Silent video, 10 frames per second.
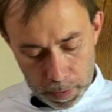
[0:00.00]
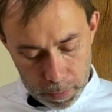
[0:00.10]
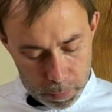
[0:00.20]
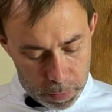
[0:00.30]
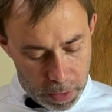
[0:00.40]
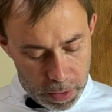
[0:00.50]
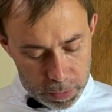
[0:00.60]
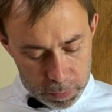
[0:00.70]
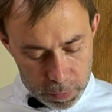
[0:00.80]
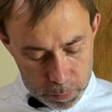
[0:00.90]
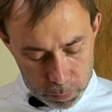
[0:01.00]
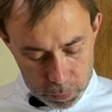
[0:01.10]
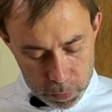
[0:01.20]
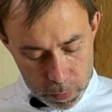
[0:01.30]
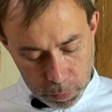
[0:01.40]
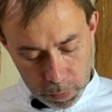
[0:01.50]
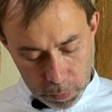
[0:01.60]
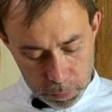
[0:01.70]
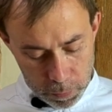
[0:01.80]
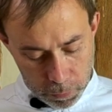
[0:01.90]
Okay, some
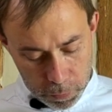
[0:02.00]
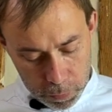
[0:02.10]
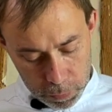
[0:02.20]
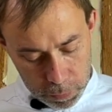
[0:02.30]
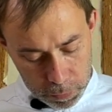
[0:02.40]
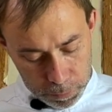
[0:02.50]
sauces, of course.